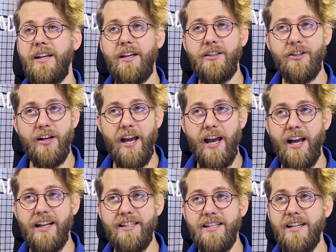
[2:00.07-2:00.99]
the other
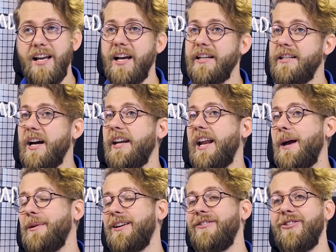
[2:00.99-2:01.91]
hand,
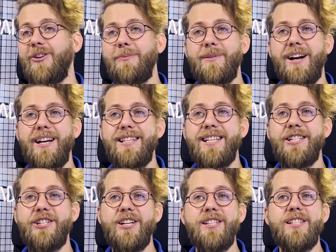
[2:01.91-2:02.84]
dynamic floor price
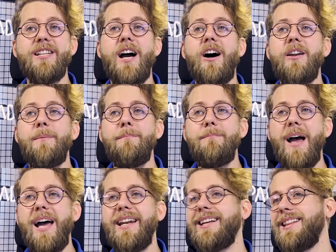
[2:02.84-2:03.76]
adjusts
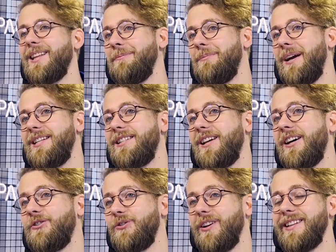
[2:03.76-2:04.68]
automatically based
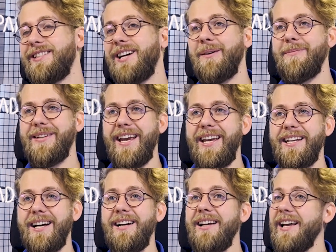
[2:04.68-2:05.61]
on real-time
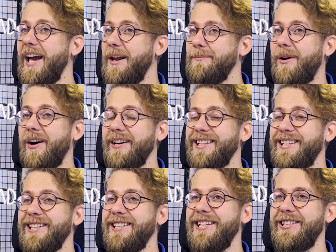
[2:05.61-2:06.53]
data and market
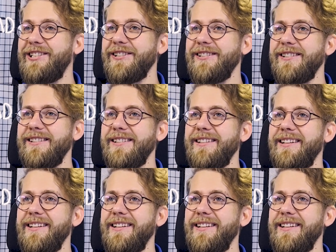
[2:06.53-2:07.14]
conditions.